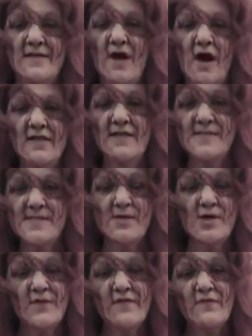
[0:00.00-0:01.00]
call us,
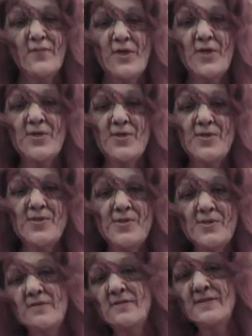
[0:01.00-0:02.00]
Darker
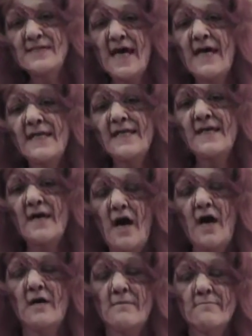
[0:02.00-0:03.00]
Productions. Dot
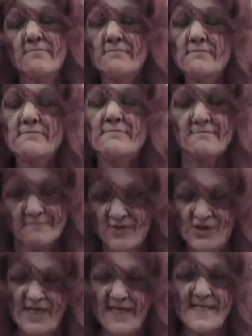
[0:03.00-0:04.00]
com.
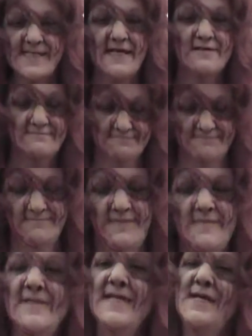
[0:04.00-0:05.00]
Check us out.
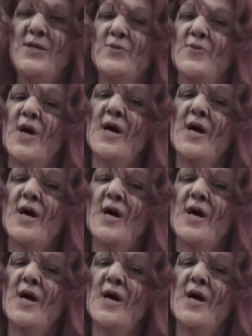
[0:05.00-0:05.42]
Sounds good.